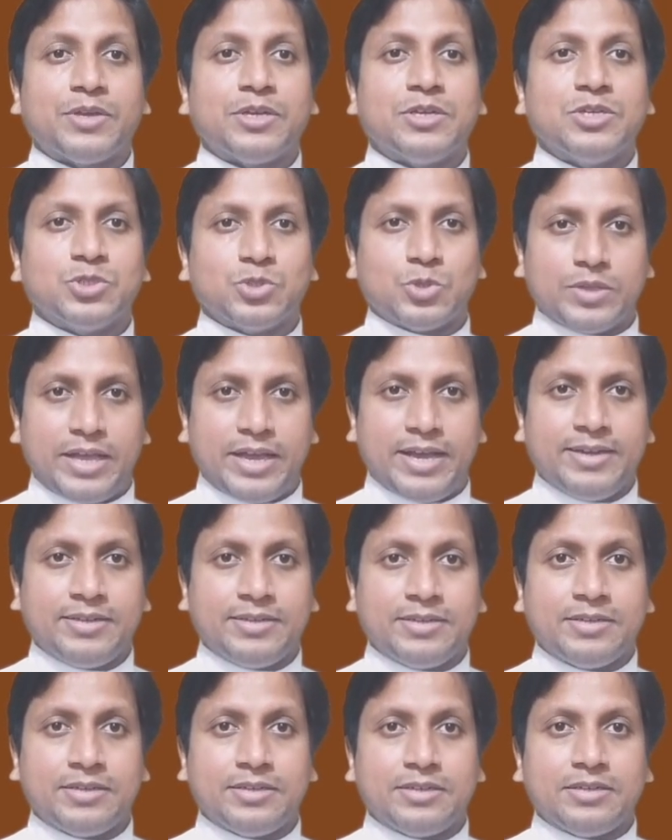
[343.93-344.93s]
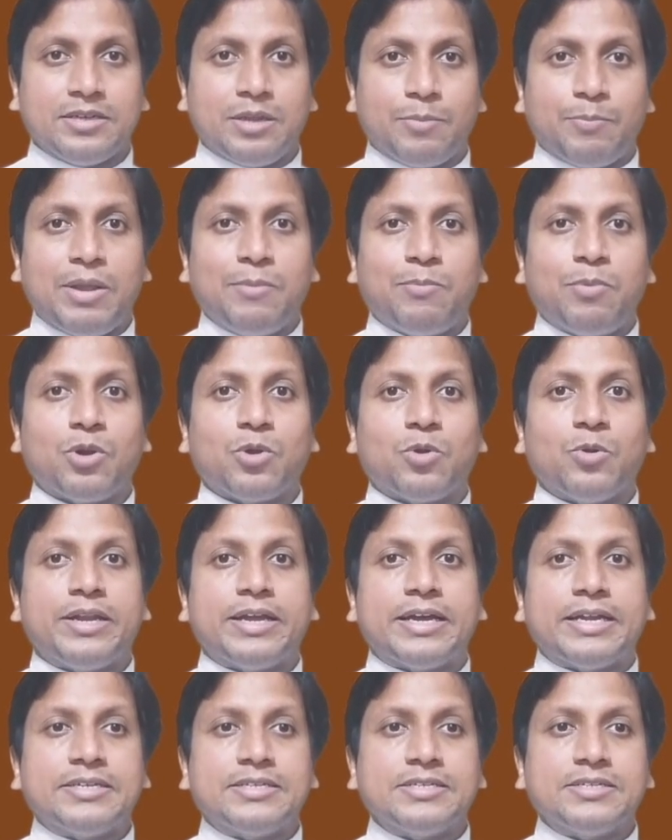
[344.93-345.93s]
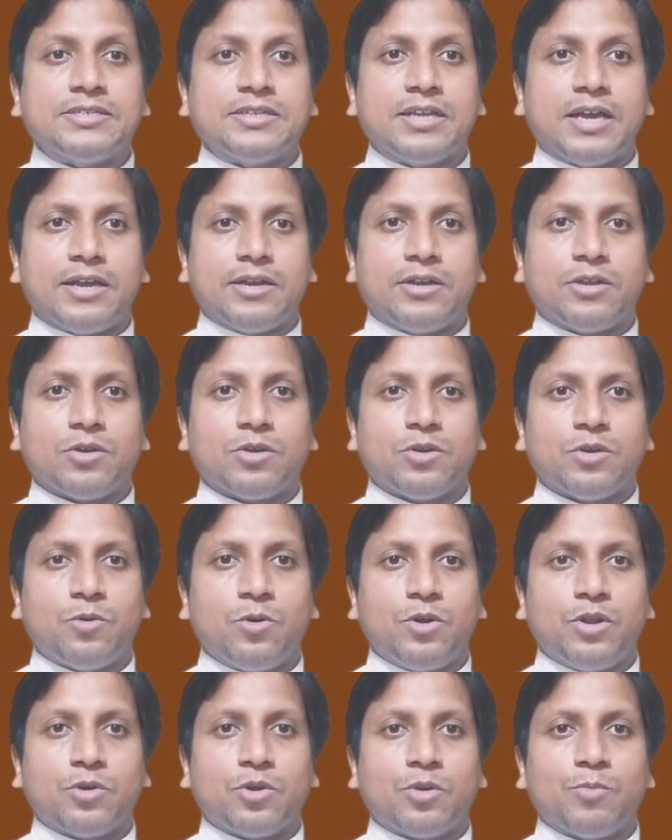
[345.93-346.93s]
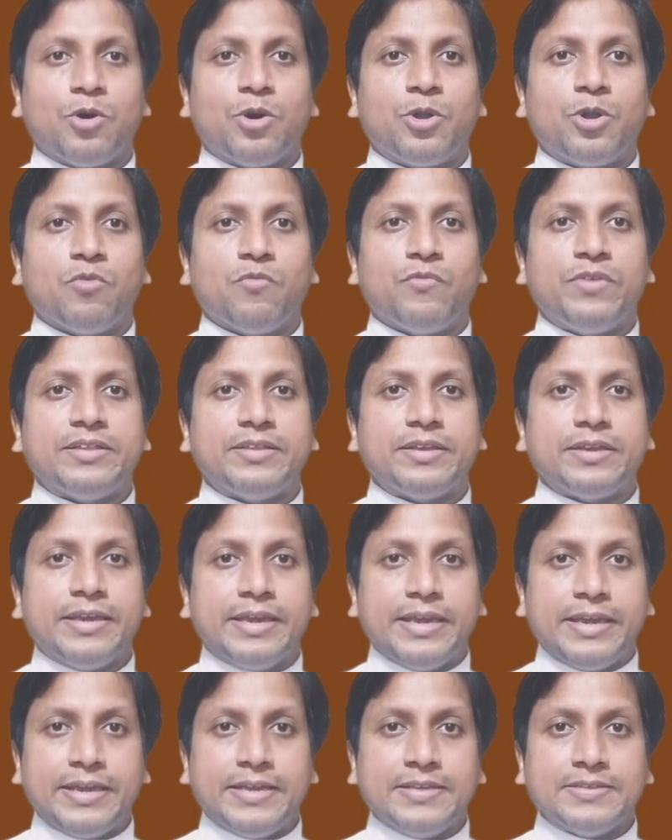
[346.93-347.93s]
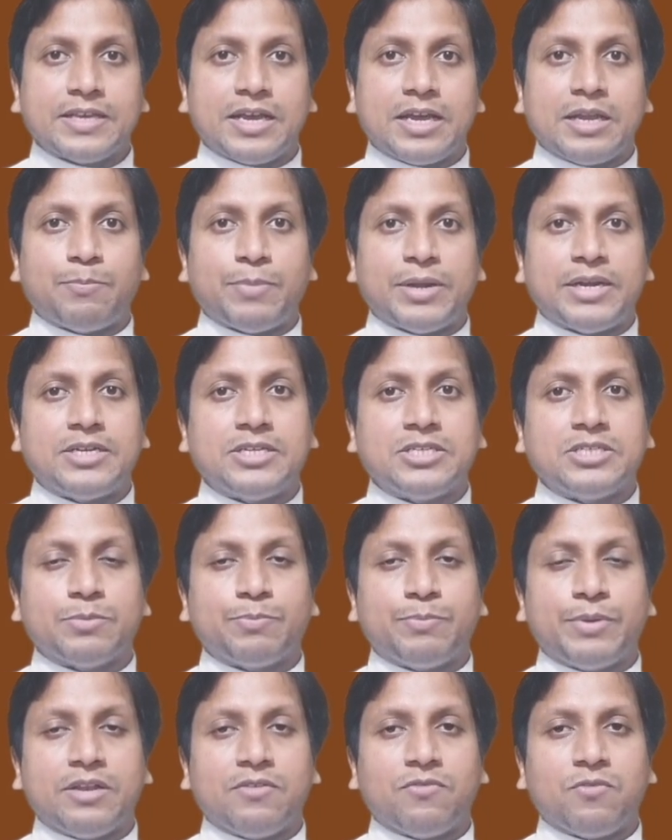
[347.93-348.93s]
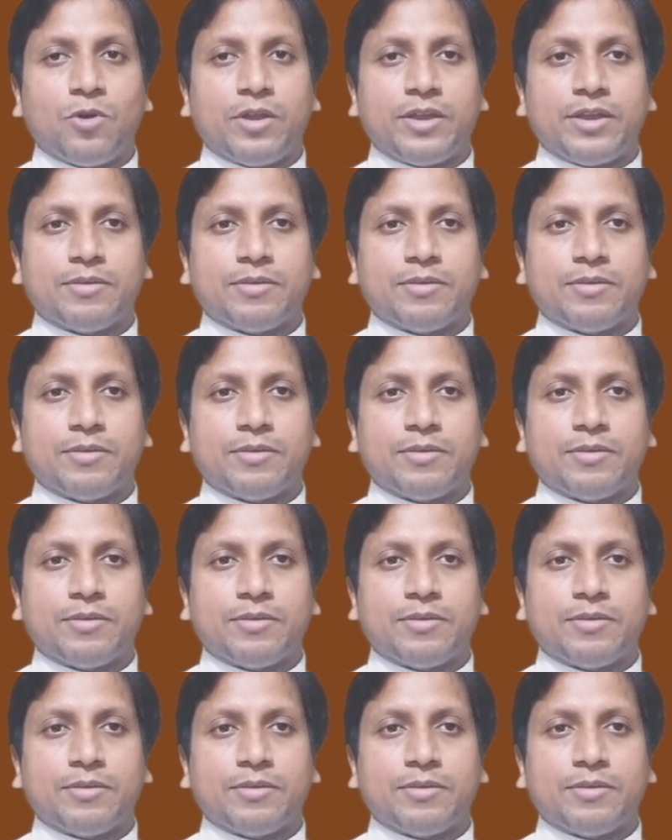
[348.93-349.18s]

so that the people could understand Holy Kurbano with ease and participate fully.